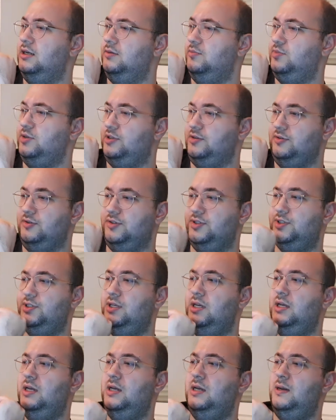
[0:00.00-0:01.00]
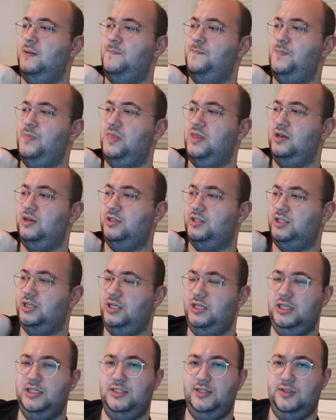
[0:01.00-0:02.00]
because
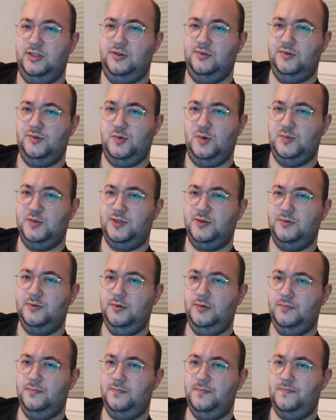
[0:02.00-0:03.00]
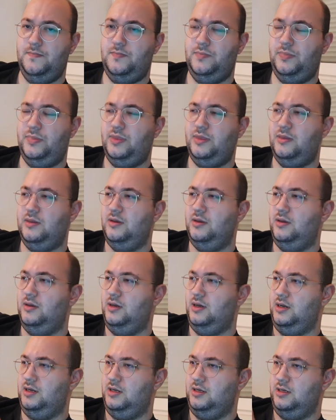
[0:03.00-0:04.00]
she needs a new swimsuit,
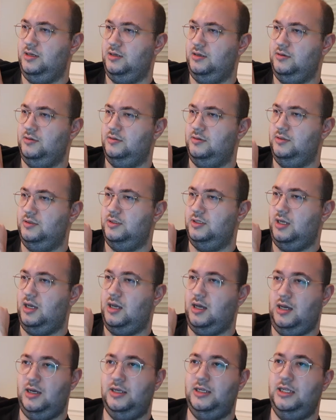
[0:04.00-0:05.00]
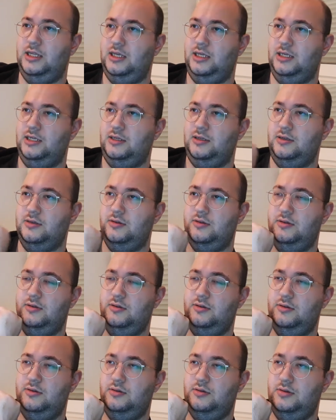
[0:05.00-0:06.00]
and I need
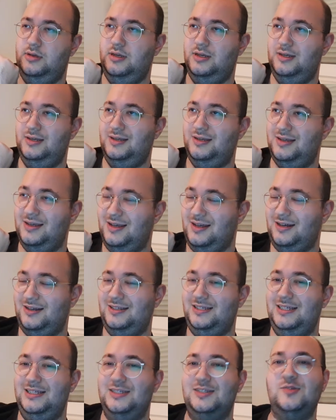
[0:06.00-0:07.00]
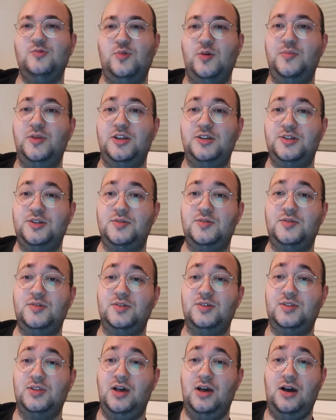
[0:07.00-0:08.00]
swimming
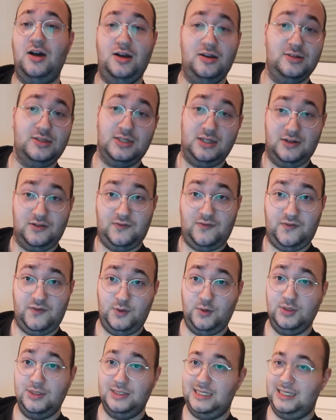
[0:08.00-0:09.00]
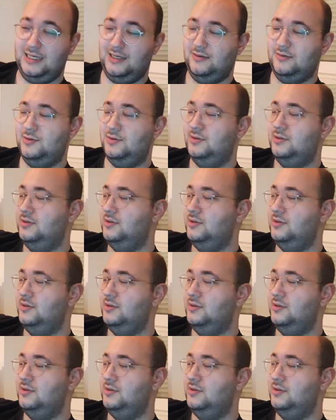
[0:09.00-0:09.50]
shorts that aren't going to fall down.